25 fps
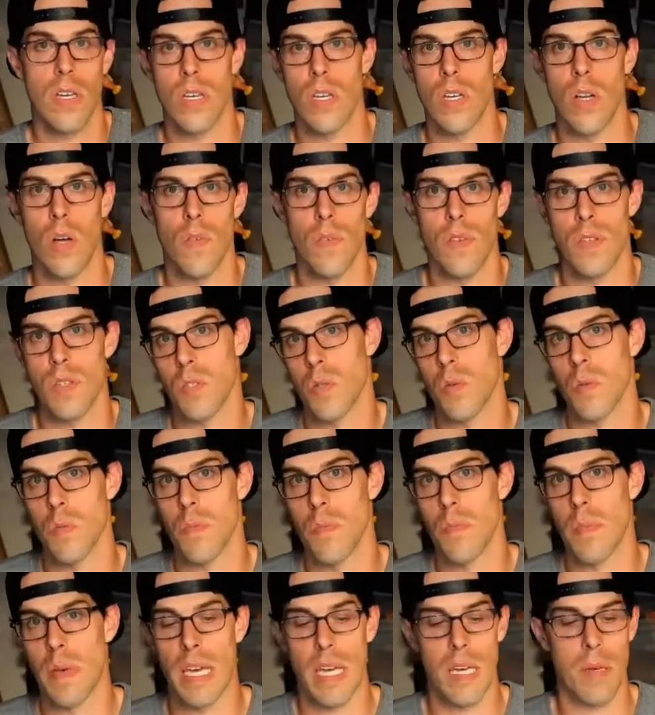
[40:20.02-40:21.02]
this will
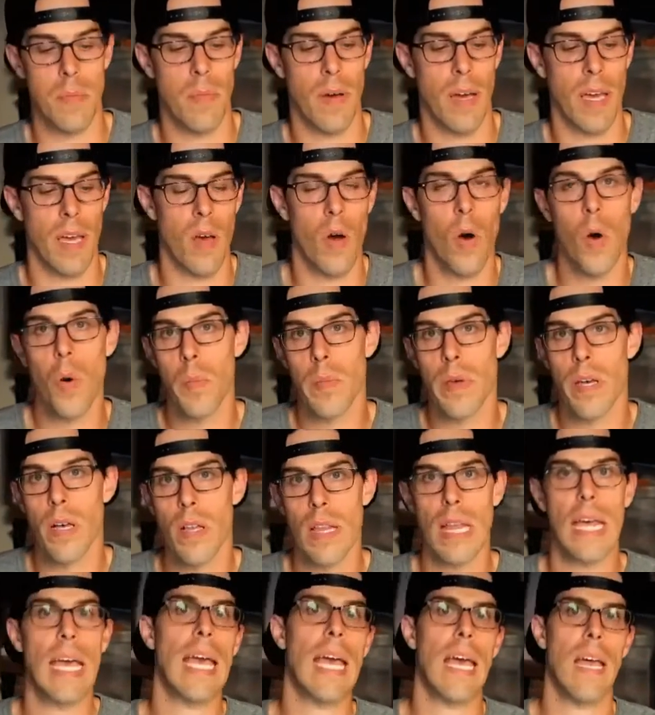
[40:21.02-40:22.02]
make my
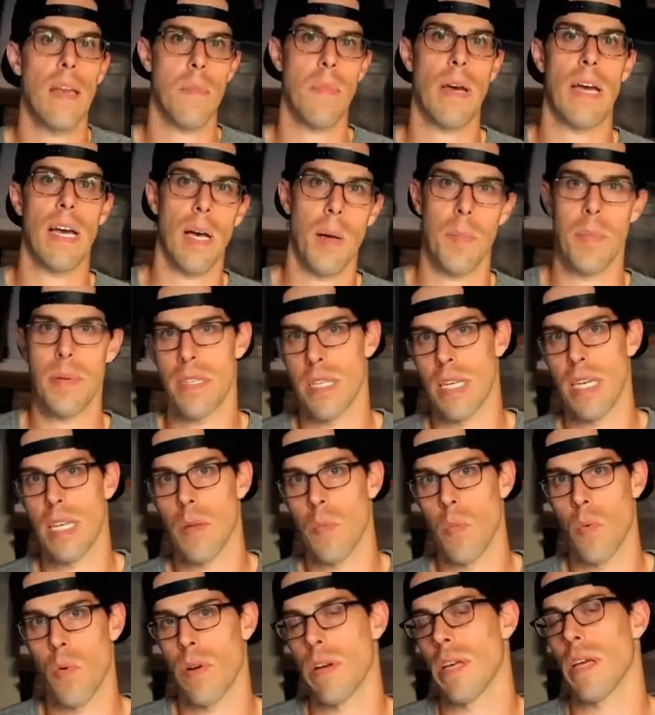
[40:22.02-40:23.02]
oatmeal and my cup of tea in the
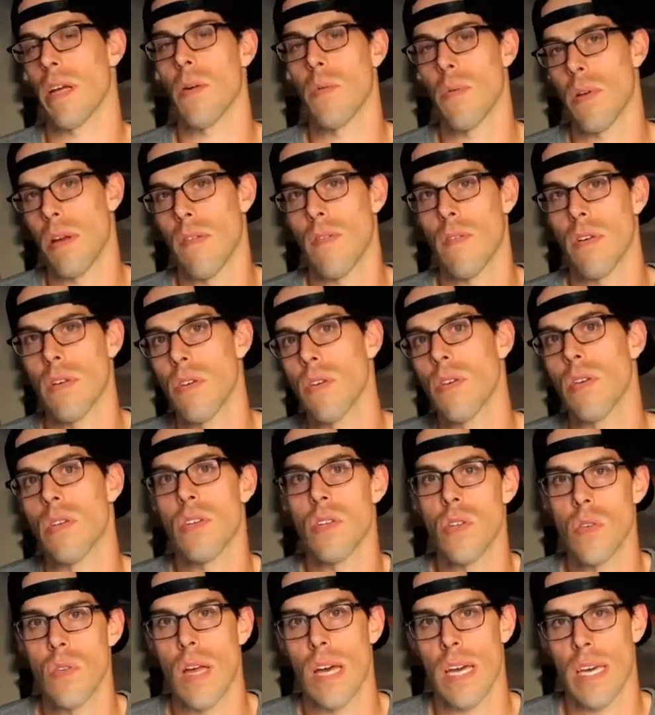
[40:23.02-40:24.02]
morning or whatever. And you can
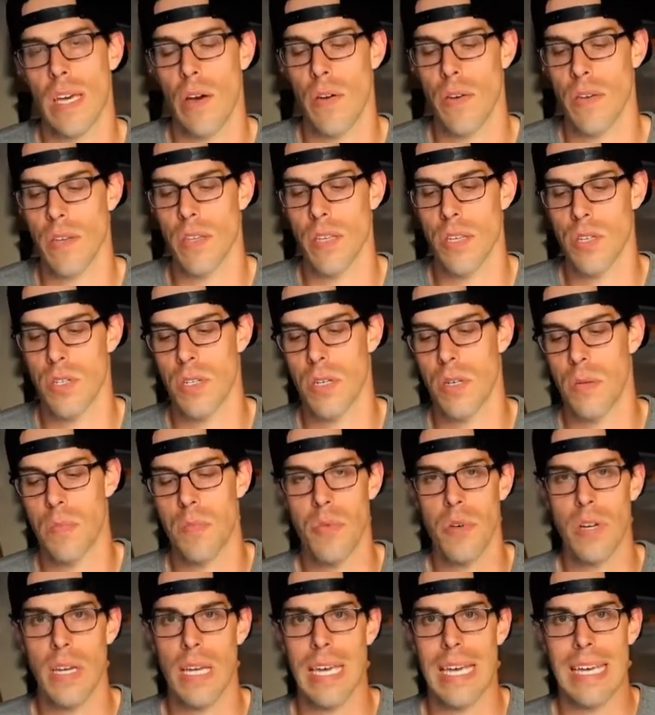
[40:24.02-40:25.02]
do that calculation and
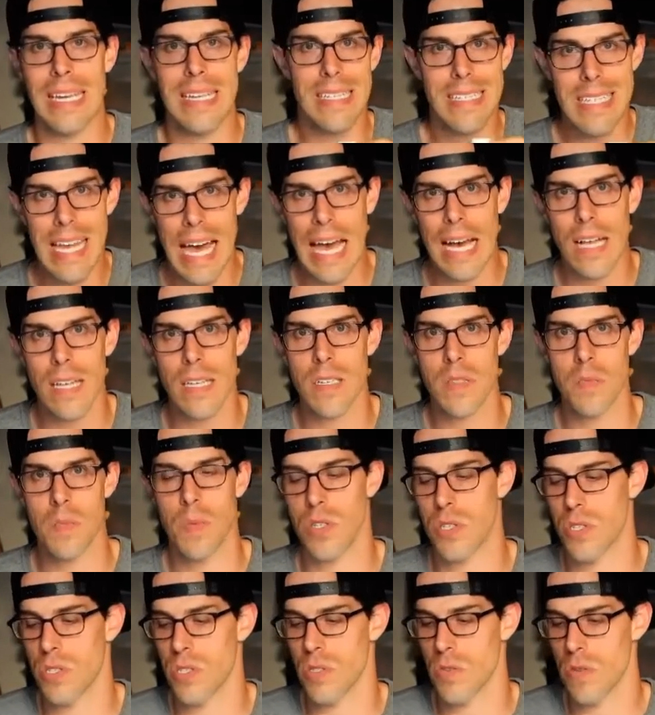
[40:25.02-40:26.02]
bring exactly as
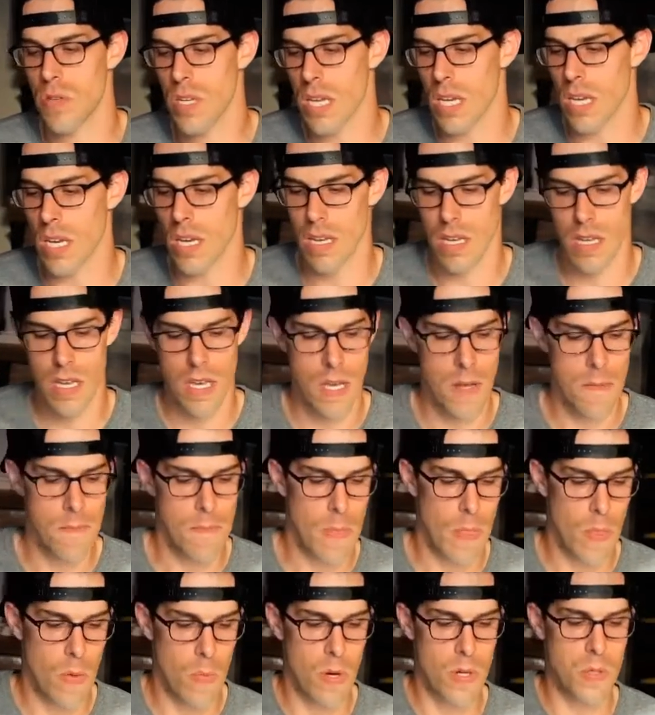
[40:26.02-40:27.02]
much as you need.
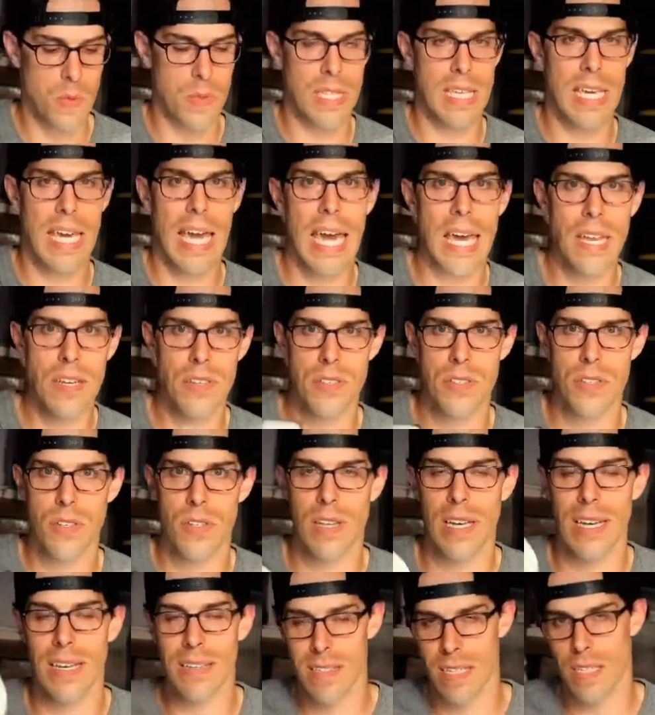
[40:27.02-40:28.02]
Whereas with a canister,
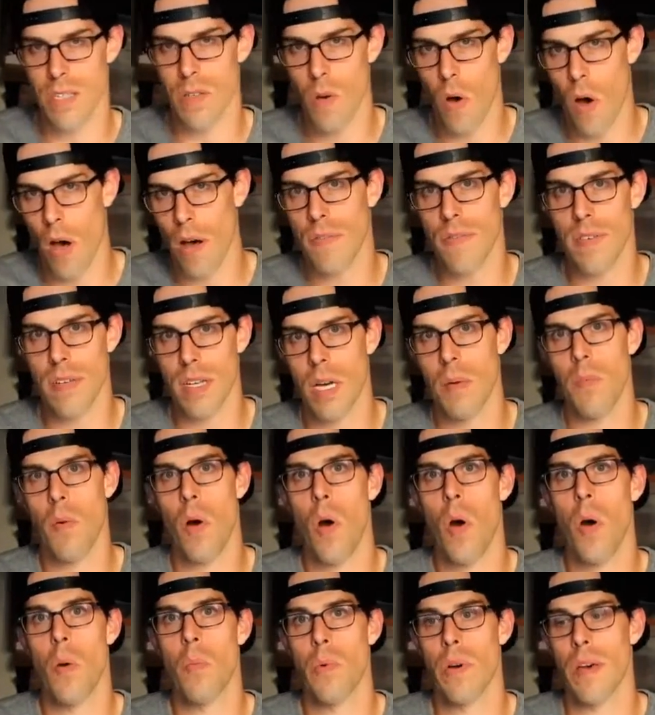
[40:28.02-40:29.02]
like I said, you often come
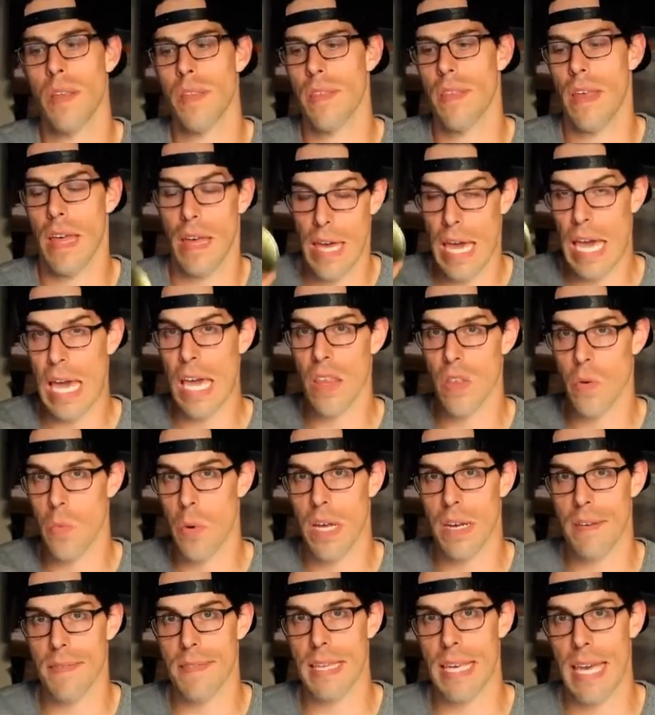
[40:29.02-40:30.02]
home with A, the
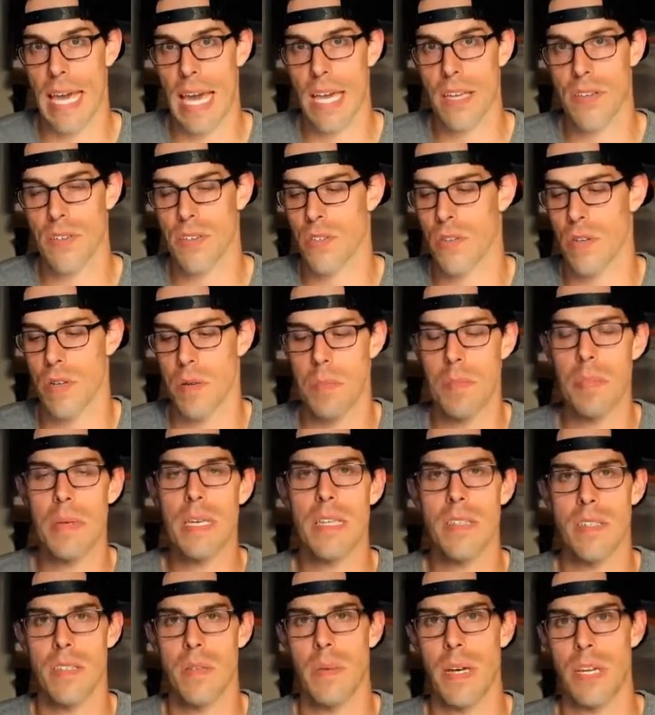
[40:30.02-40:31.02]
weight of the canister, and
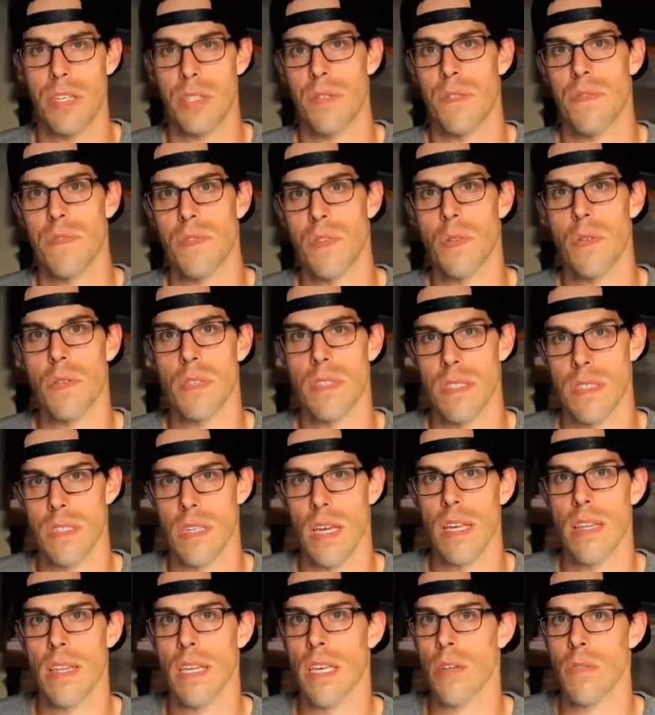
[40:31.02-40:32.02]
B, some extra fuel
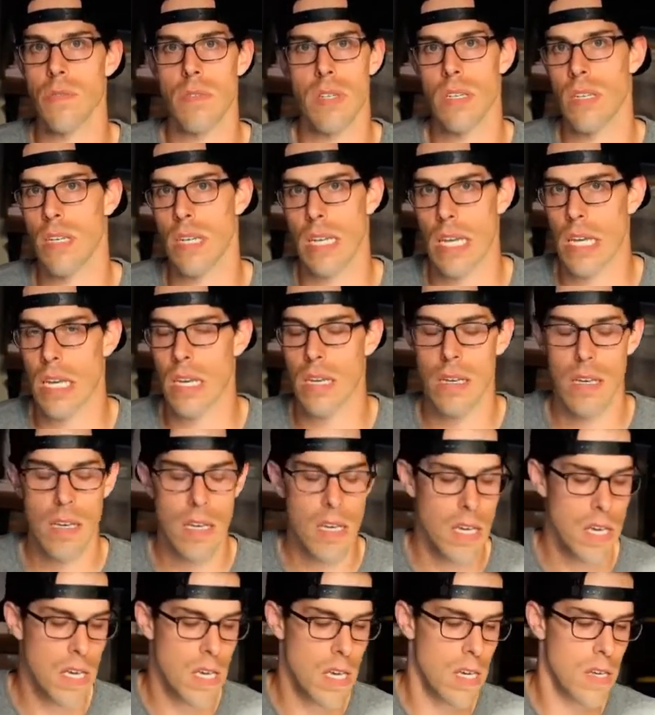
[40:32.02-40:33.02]
inside that you didn't need.
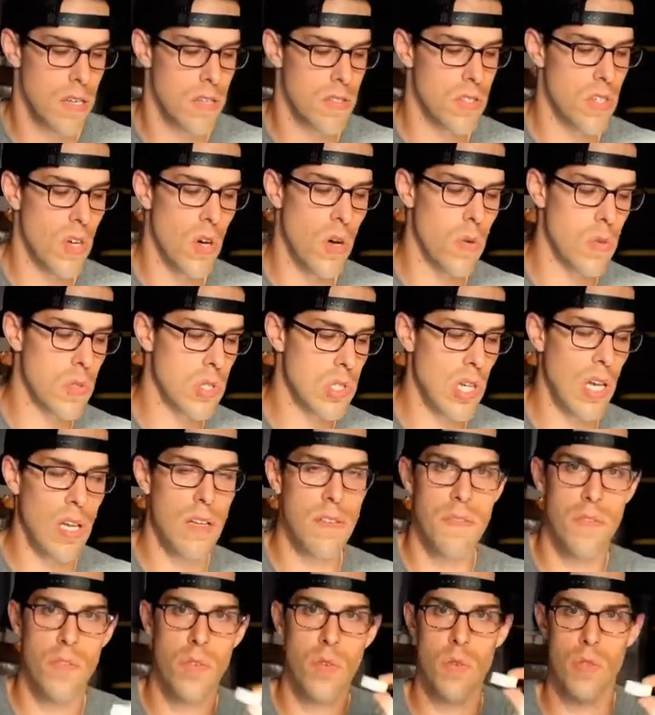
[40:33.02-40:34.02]
So
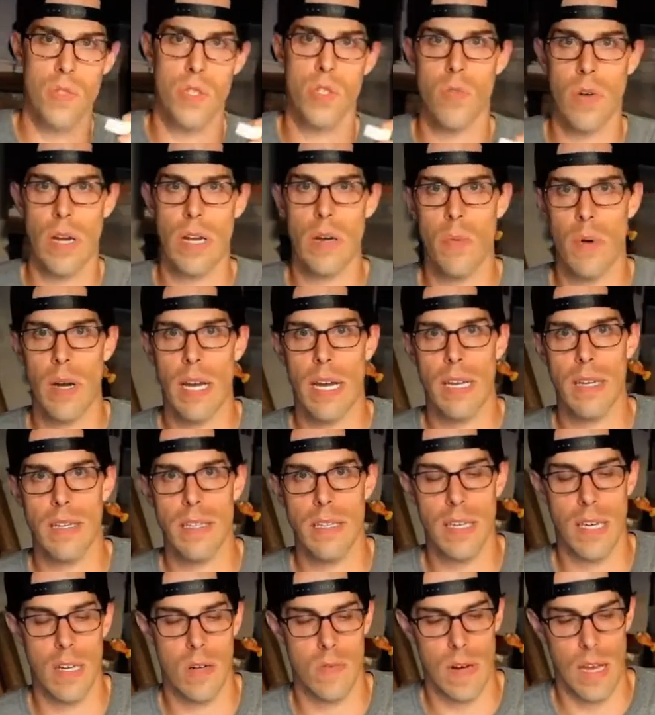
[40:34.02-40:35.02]
solid fuel is a great way
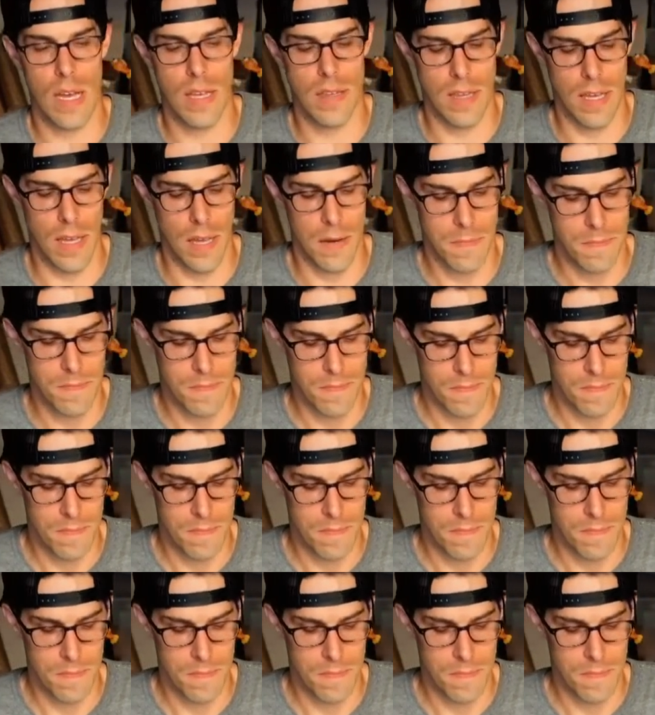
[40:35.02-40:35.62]
to get around that.